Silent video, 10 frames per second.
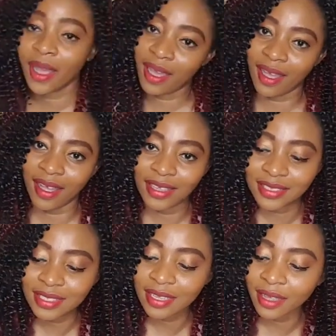
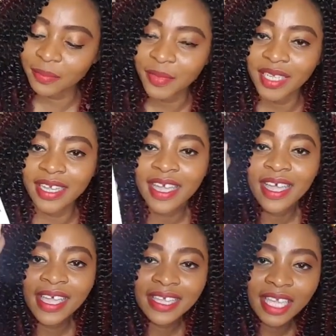boss got me
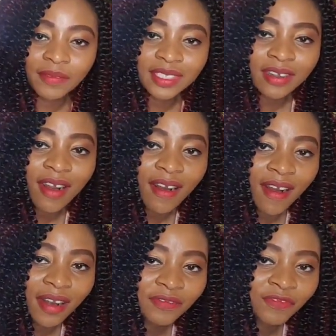a gift
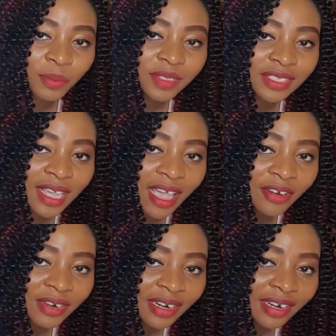card from
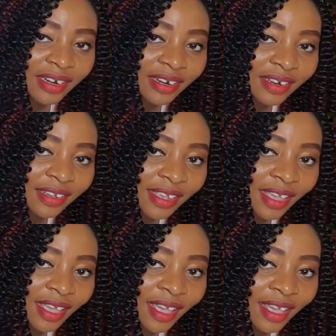Zara,
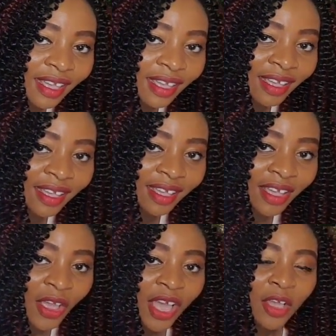
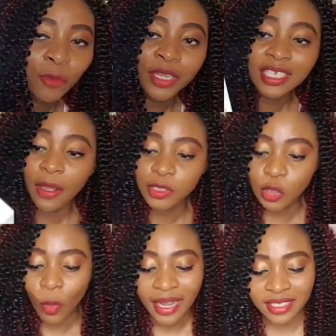which I was
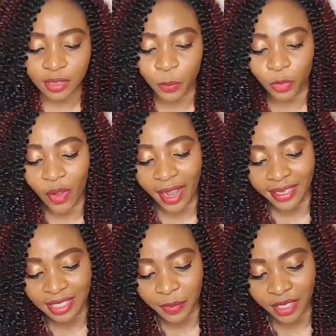quite
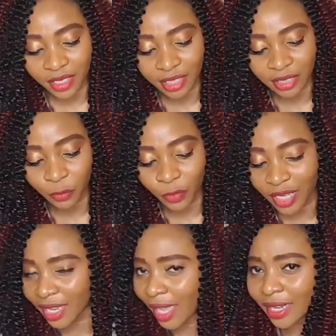surprised because
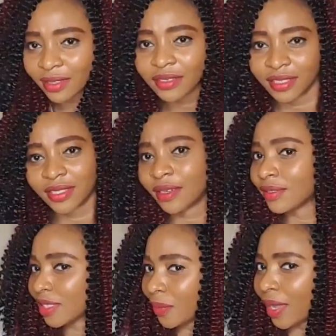we had not
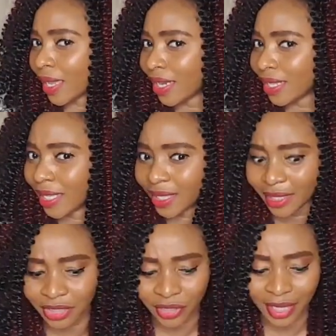discussed about getting
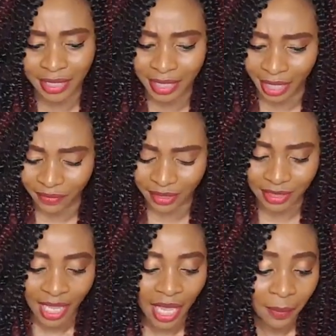each other
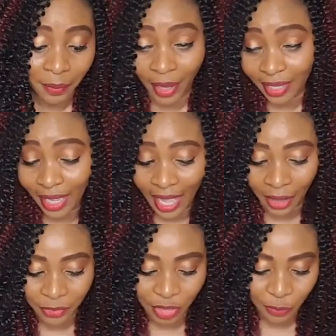gifts. But
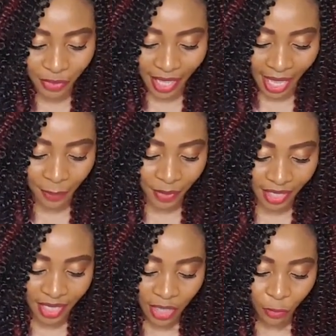I was super
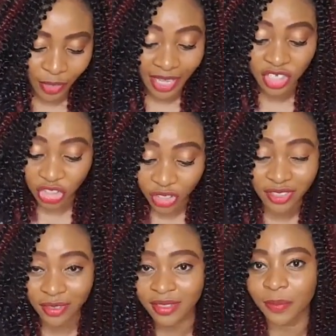happy. We had
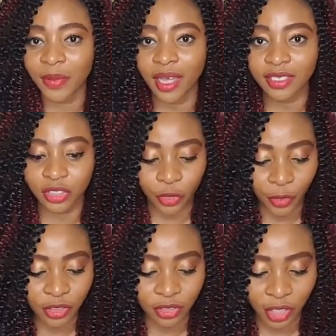just talked about
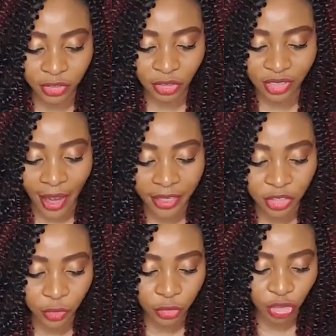going to Zara
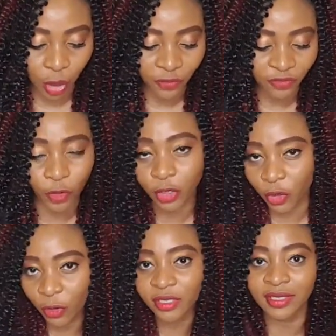to go shop for a
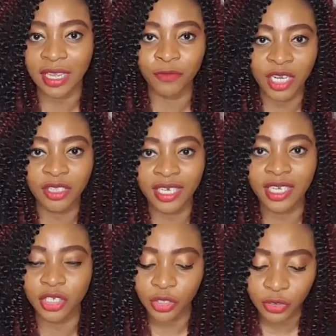coat because I really
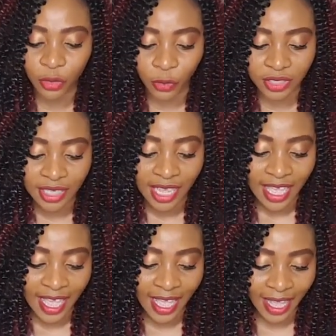needed a new coat.
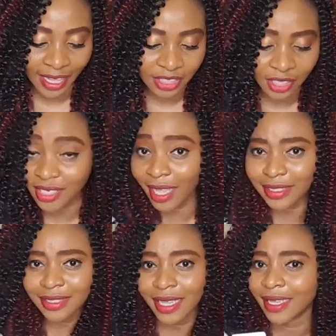And so the
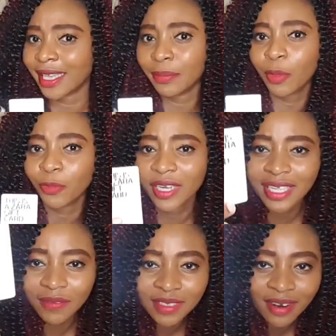next day he came up with a
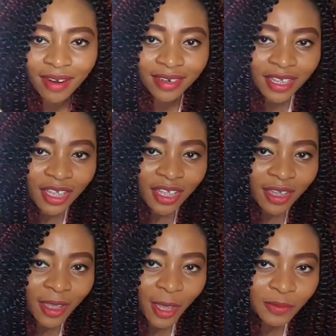gift card
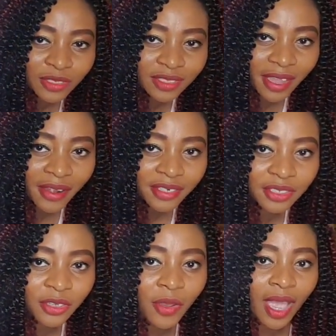to Zara.
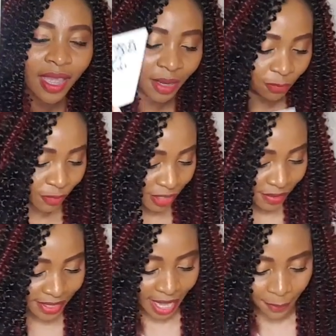So I am really,
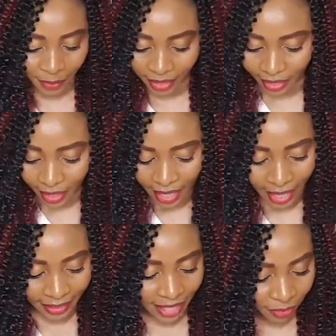really happy.
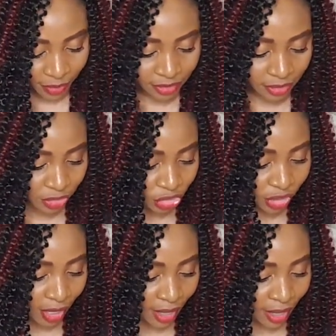I can't wait to
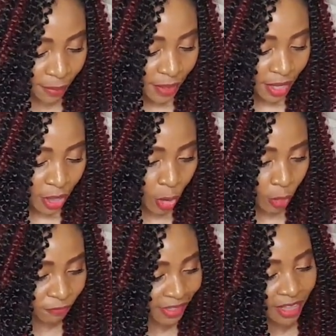shop.
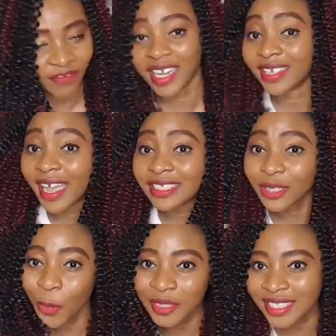Hopefully I find a nice
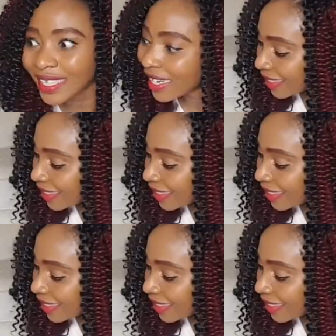coat that I